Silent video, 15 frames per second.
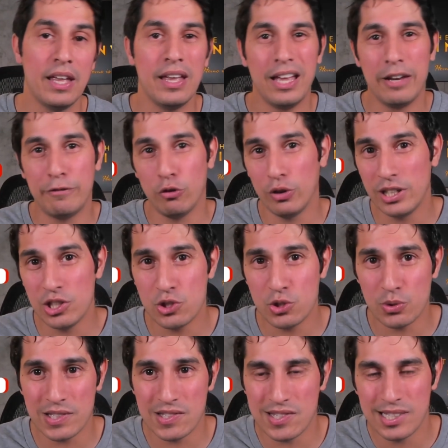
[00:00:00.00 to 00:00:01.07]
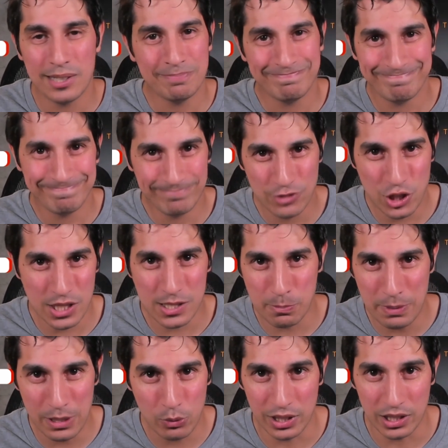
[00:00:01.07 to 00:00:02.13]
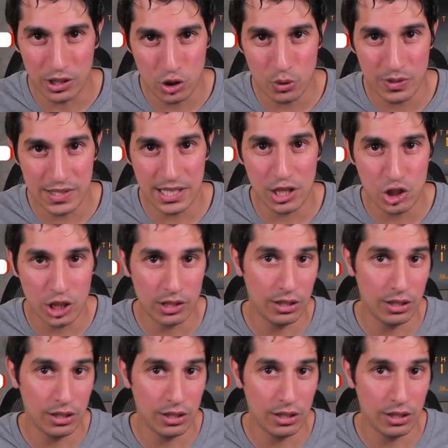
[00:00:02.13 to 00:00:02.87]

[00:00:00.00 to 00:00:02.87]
And for insurance, just speak with an insurance agent.